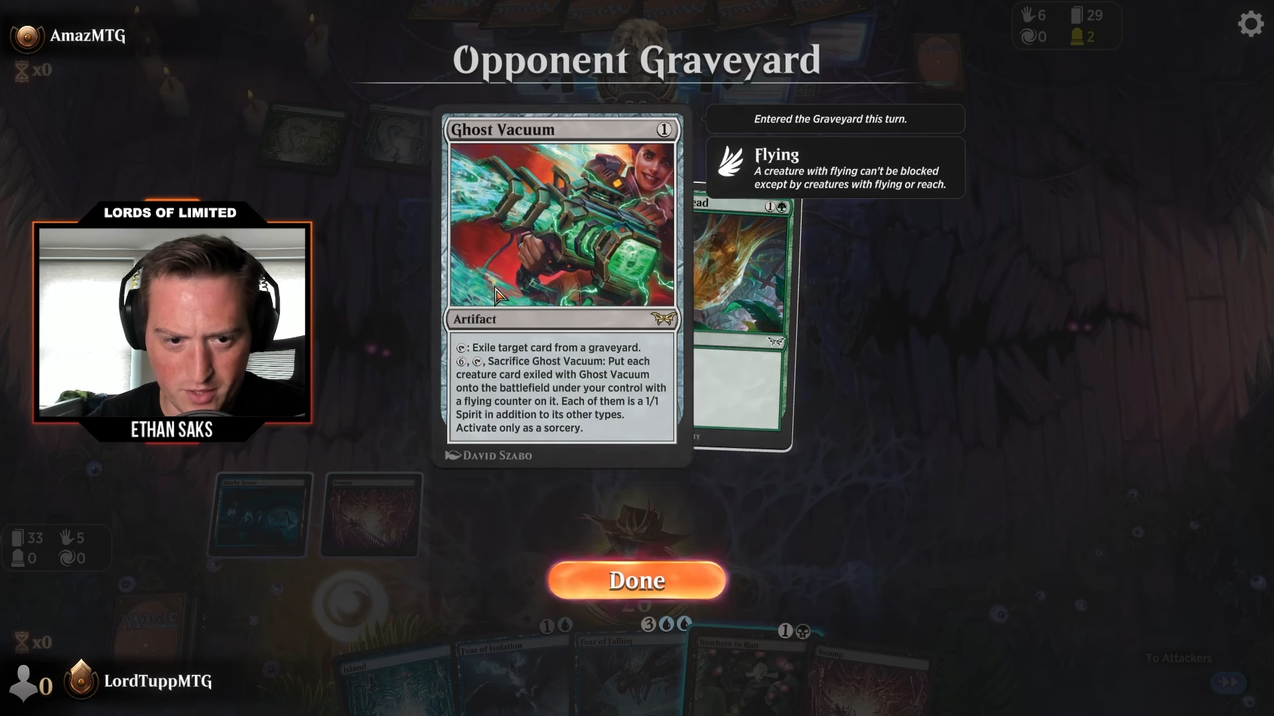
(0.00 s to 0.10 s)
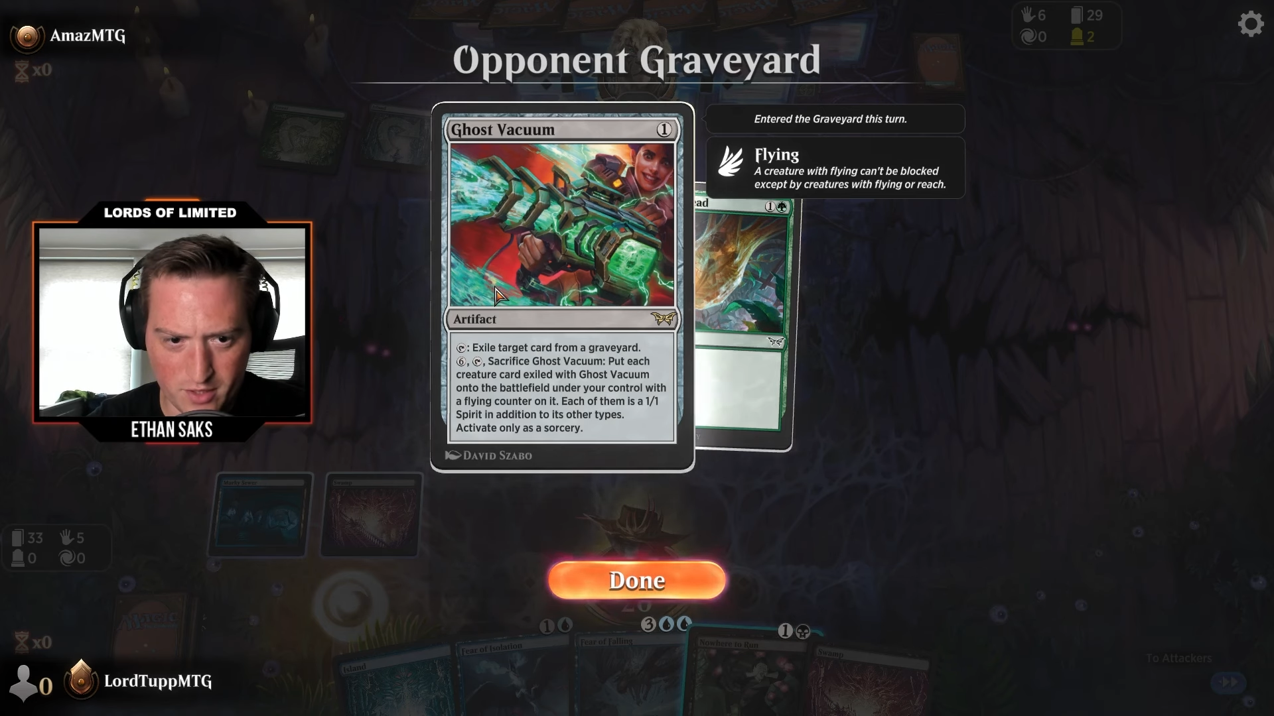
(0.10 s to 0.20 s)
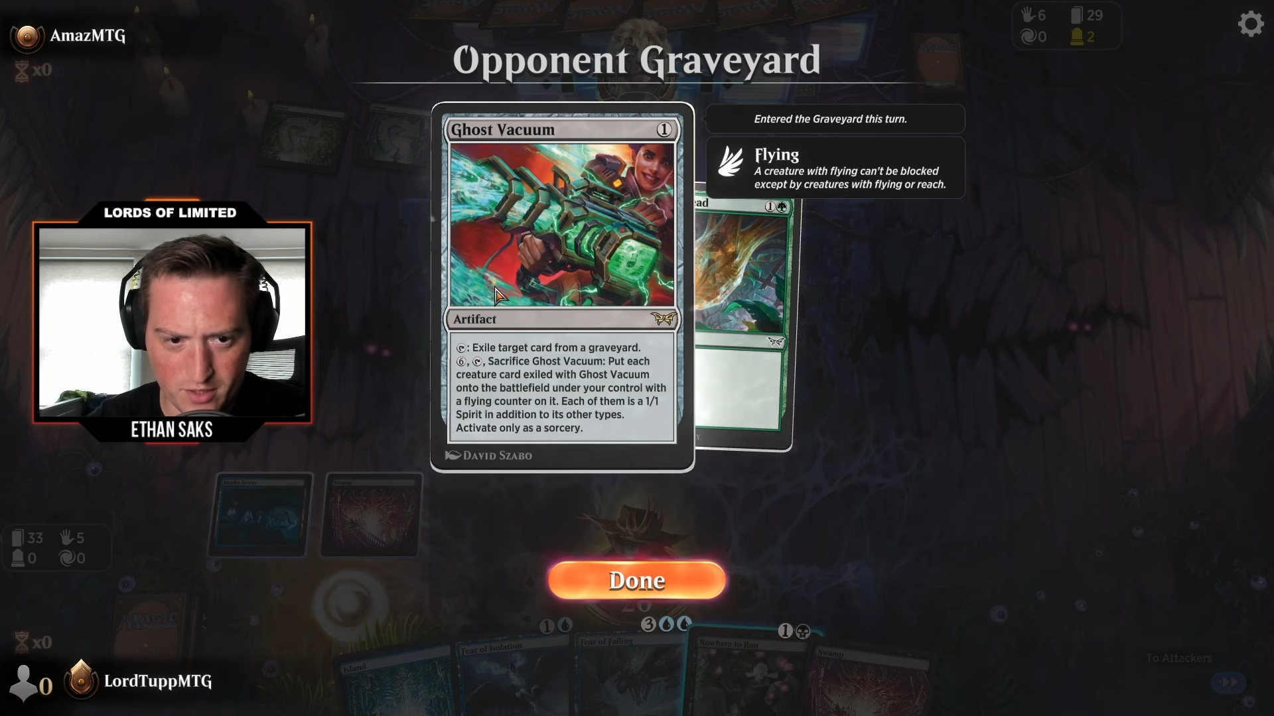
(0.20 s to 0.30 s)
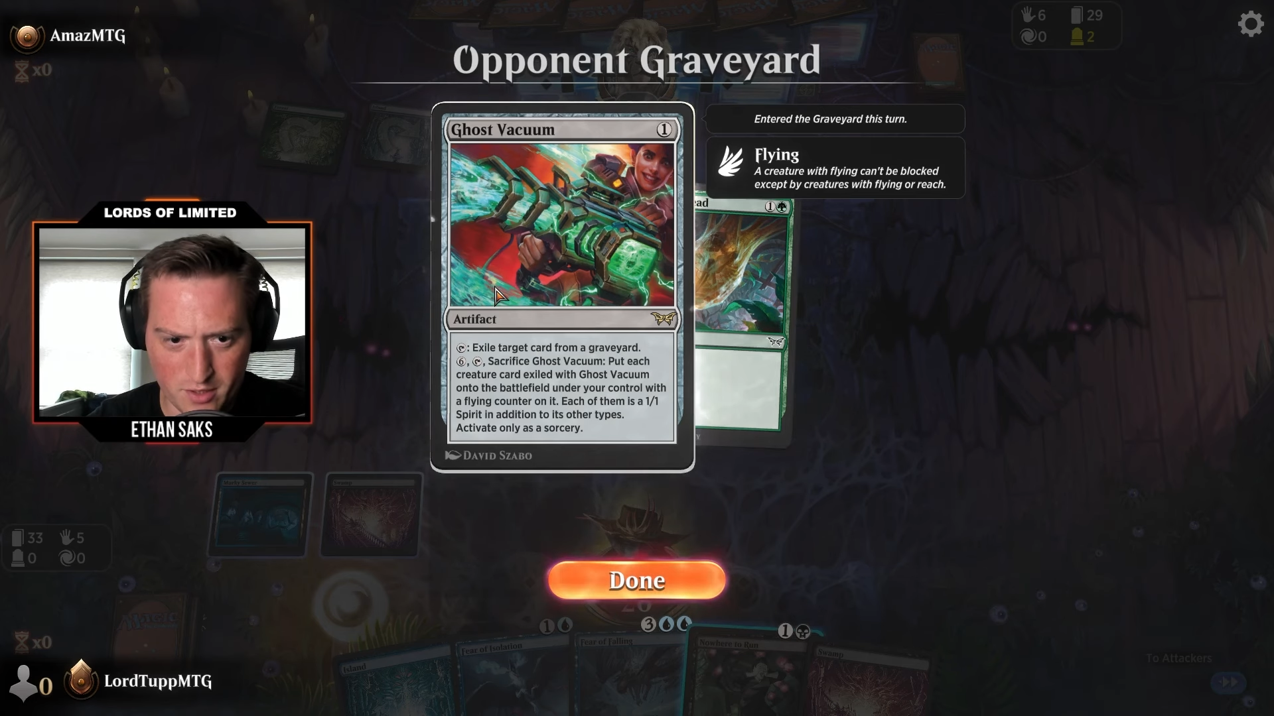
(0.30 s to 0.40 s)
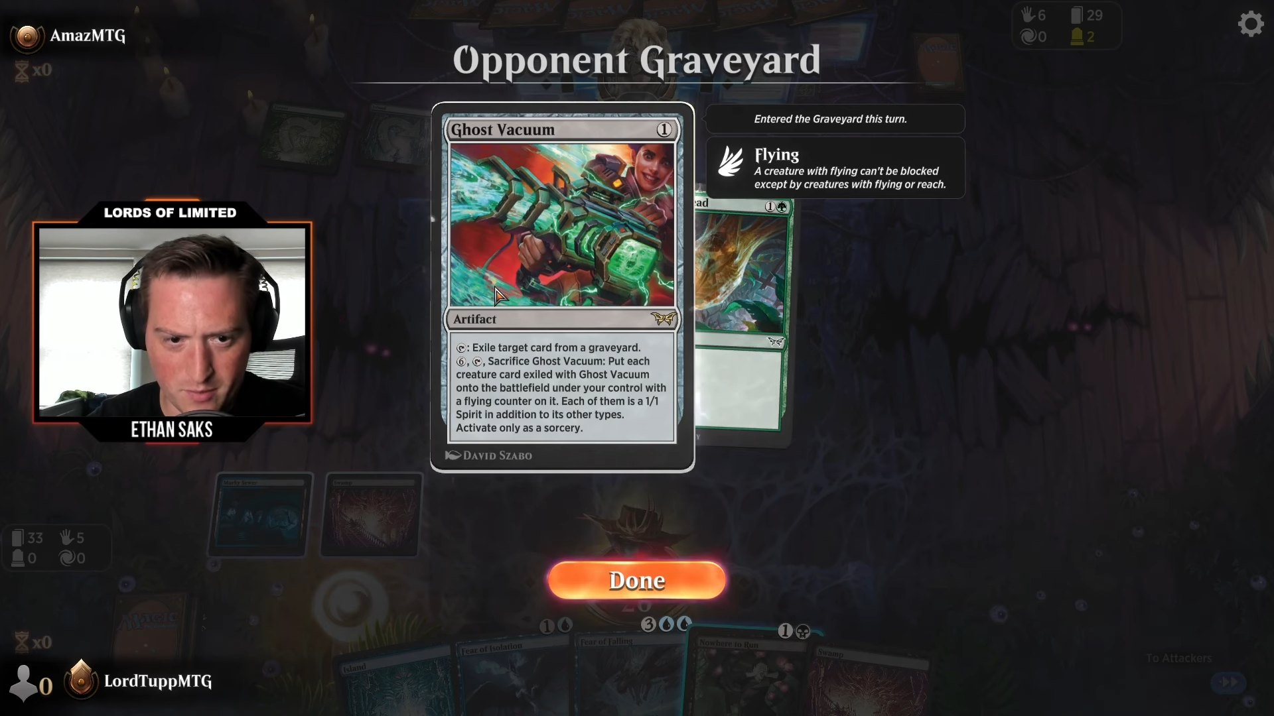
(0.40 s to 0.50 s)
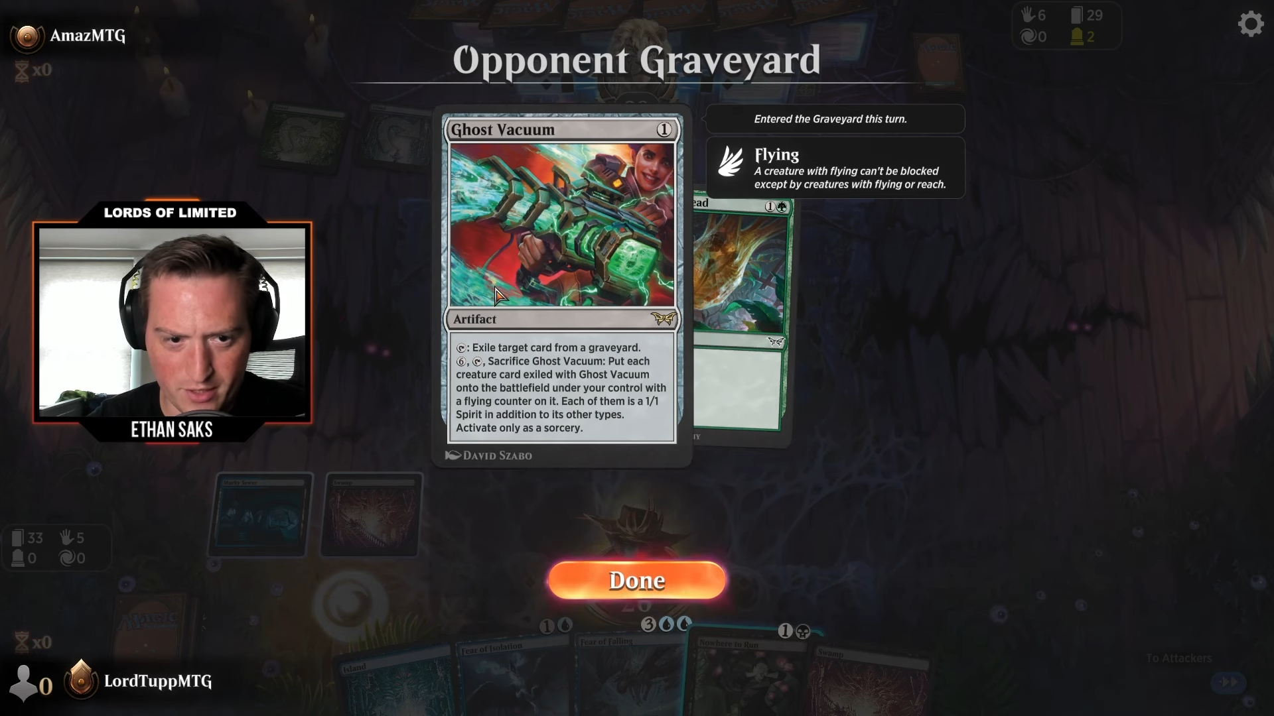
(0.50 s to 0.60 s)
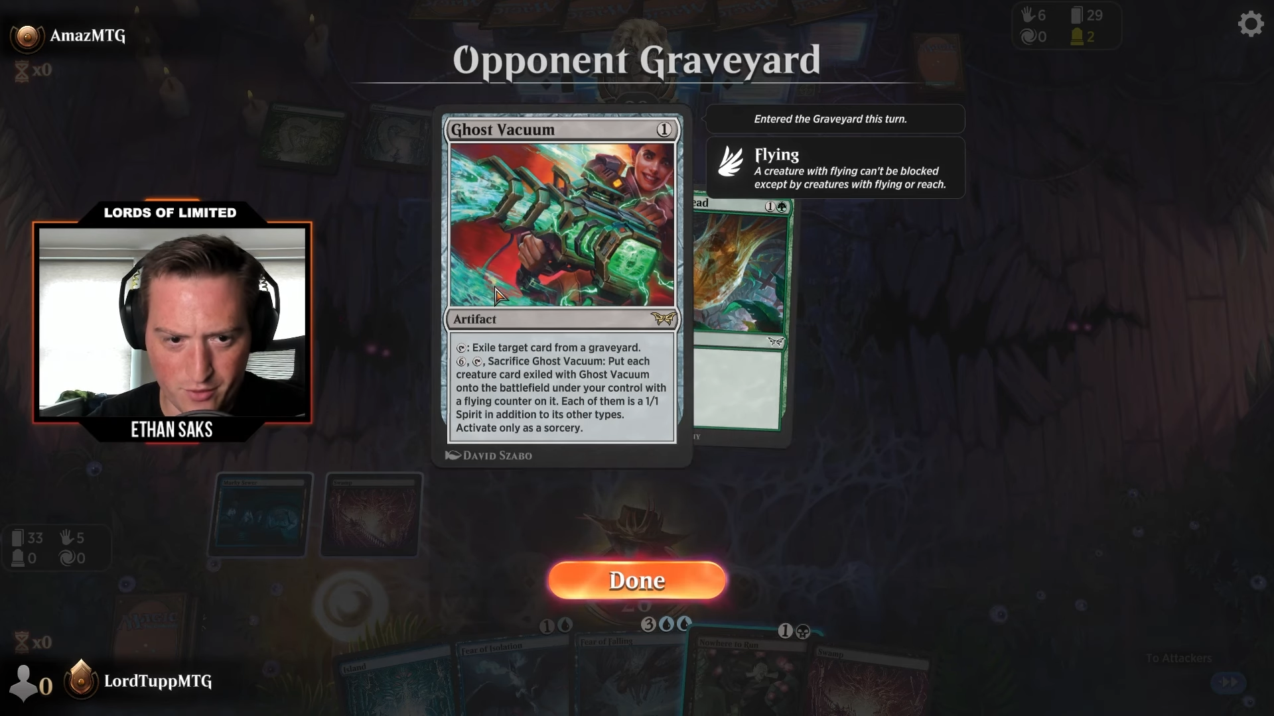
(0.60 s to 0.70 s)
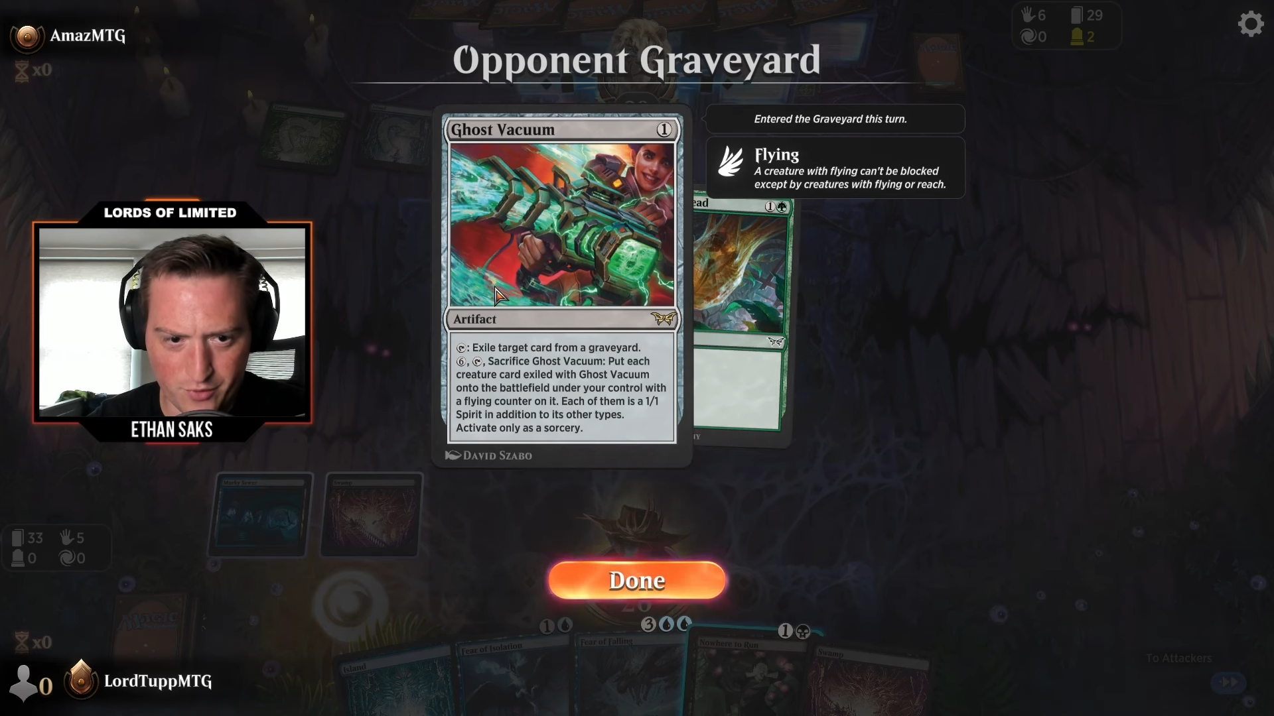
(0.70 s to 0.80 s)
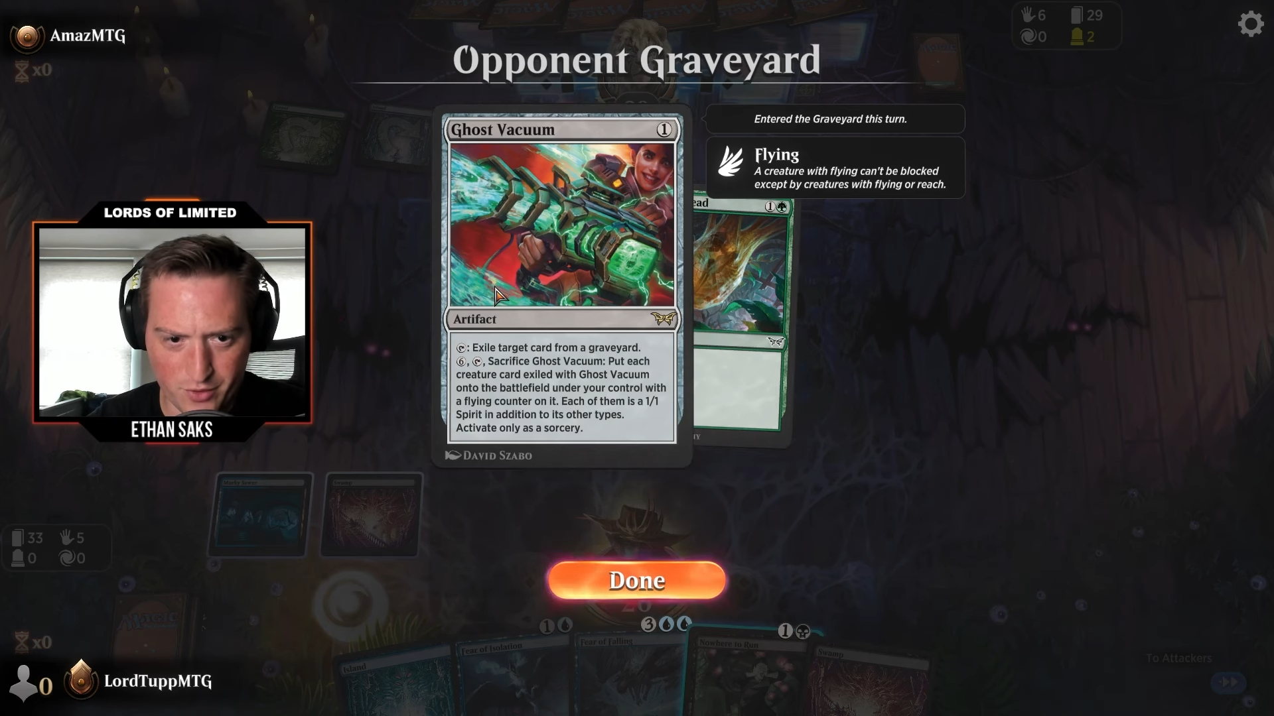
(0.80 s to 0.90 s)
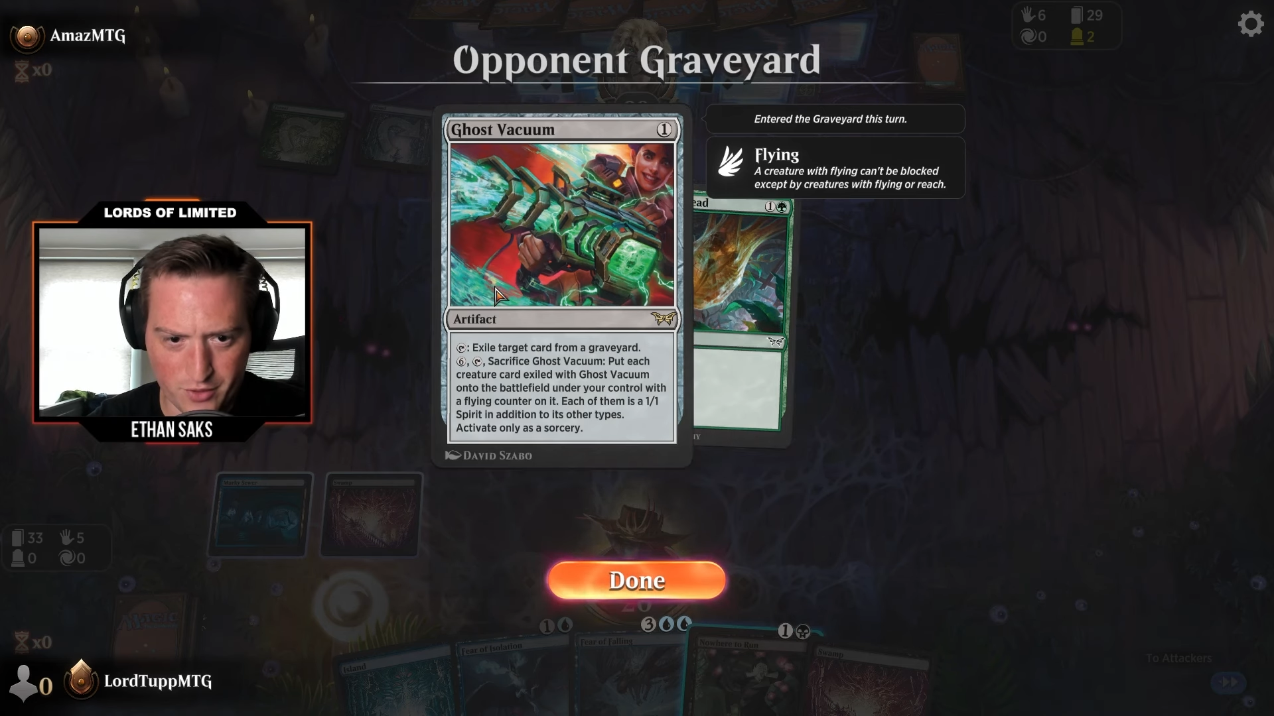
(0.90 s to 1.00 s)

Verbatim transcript: onto the battlefield